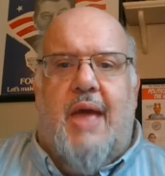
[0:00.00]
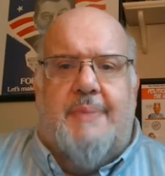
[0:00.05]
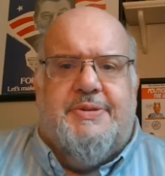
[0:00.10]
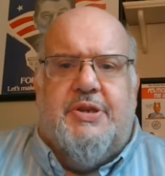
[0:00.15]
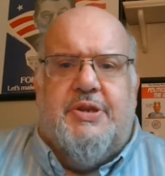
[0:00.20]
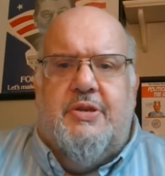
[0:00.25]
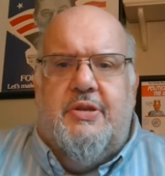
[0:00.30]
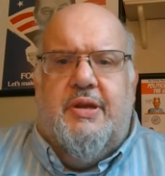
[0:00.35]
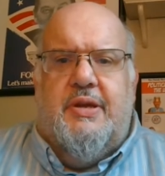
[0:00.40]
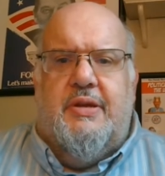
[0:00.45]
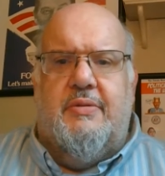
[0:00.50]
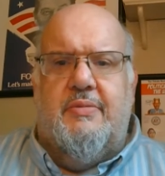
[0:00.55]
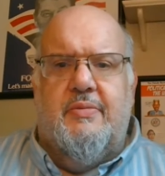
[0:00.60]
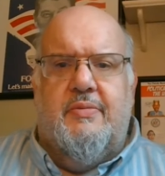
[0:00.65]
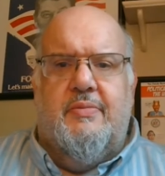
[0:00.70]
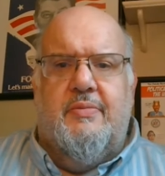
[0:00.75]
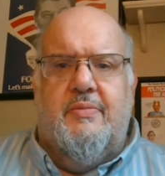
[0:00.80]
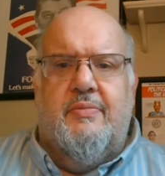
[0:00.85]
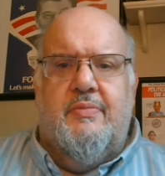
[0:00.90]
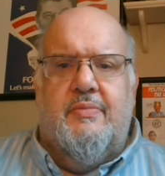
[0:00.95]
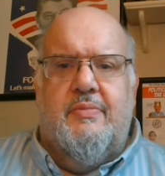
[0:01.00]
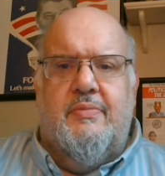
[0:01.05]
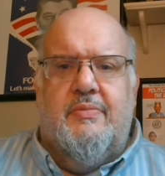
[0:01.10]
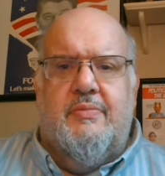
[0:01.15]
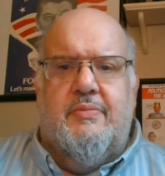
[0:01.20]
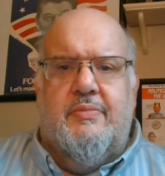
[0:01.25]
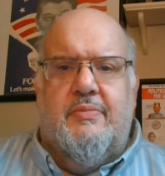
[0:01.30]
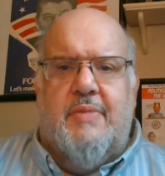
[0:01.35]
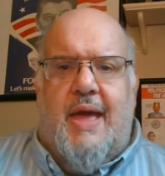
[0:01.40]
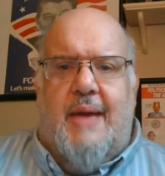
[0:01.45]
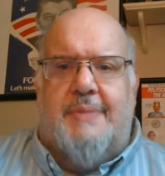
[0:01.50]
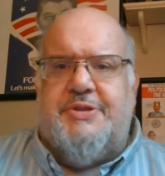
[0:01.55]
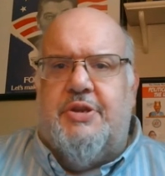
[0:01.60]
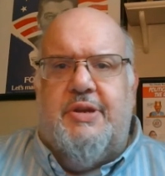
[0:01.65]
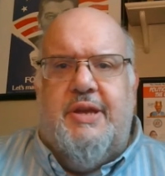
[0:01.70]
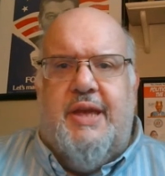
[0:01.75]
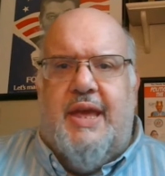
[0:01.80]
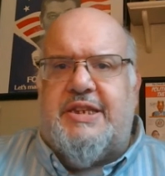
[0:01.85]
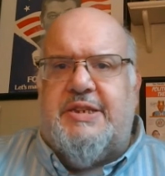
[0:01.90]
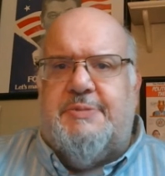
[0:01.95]
Absolutely.
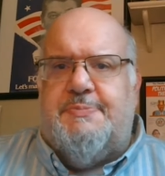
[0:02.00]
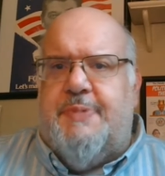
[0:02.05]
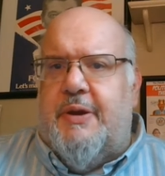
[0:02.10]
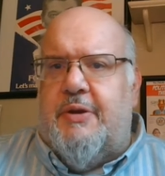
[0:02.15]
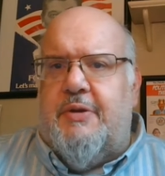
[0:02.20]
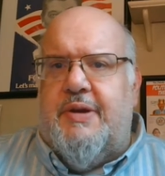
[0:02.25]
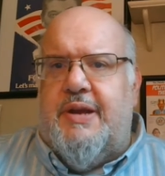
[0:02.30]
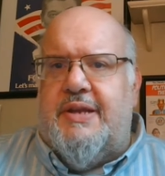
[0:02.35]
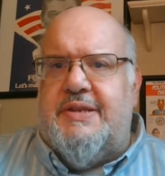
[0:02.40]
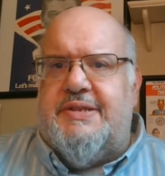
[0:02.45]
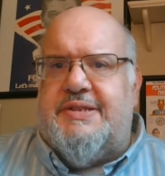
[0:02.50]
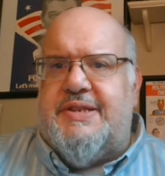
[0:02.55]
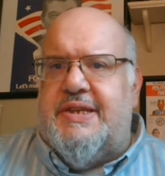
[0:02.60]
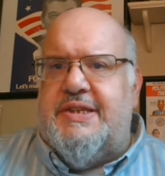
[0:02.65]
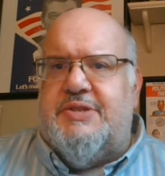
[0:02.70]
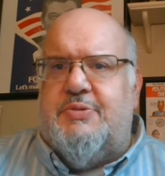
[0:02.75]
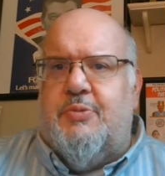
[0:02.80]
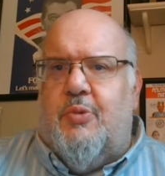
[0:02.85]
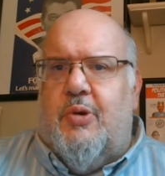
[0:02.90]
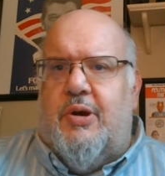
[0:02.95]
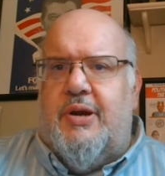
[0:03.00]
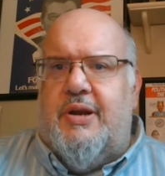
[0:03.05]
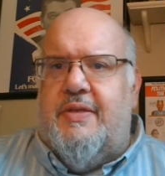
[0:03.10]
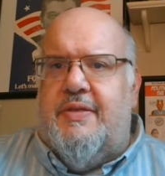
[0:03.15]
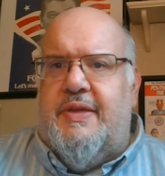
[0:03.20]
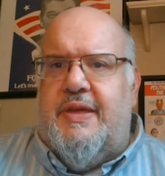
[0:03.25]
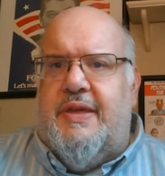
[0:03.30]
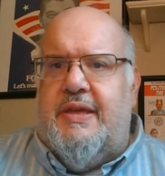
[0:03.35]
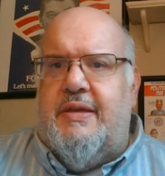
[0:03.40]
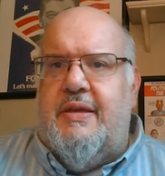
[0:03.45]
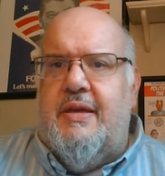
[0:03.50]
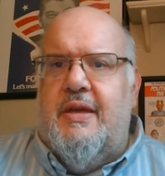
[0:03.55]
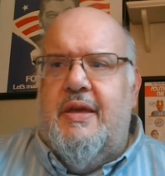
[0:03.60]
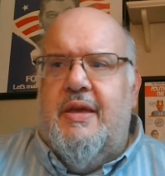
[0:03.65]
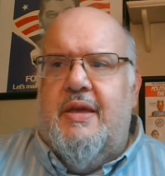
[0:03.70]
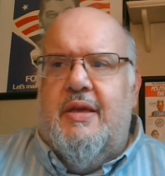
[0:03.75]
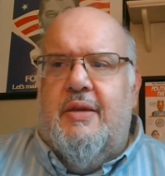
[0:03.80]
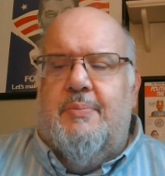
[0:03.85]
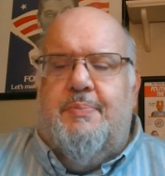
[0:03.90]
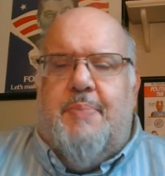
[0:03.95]
Absolutely. Experience is one of the
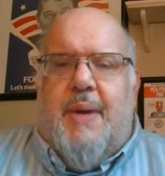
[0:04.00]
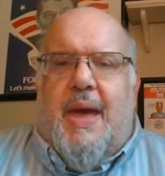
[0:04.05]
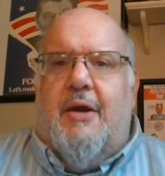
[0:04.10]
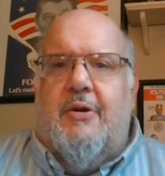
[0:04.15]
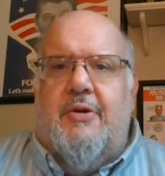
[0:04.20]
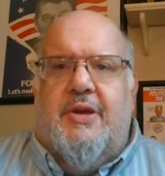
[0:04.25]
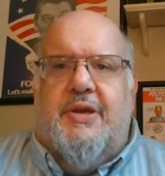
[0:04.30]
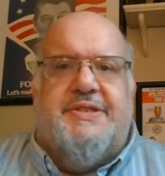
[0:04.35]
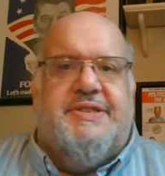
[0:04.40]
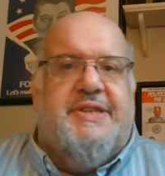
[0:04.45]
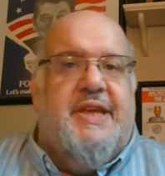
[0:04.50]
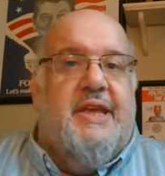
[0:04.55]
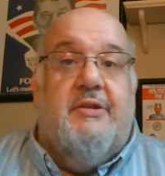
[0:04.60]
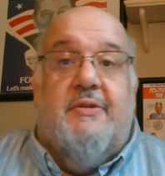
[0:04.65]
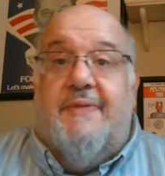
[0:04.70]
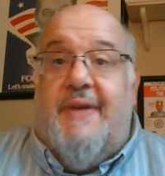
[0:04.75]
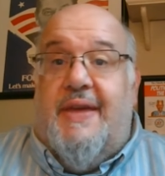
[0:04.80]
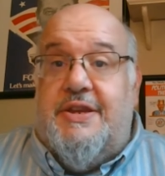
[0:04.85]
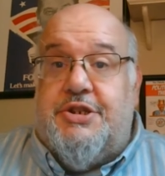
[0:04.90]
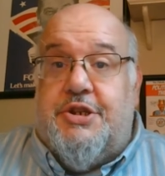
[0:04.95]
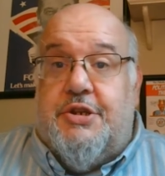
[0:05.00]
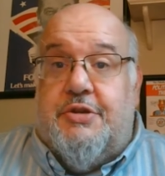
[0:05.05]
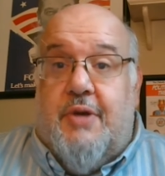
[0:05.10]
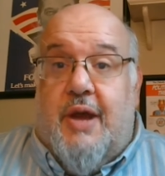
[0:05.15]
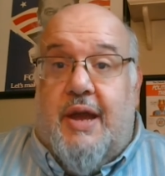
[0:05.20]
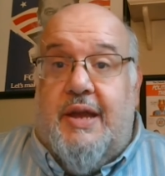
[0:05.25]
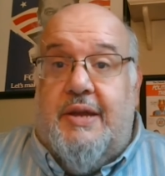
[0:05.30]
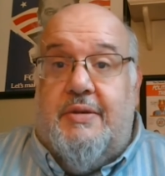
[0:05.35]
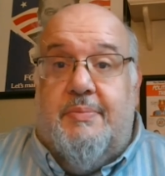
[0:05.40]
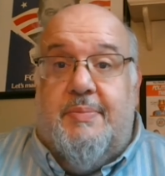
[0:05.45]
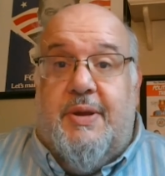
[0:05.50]
barriers to innovation, right?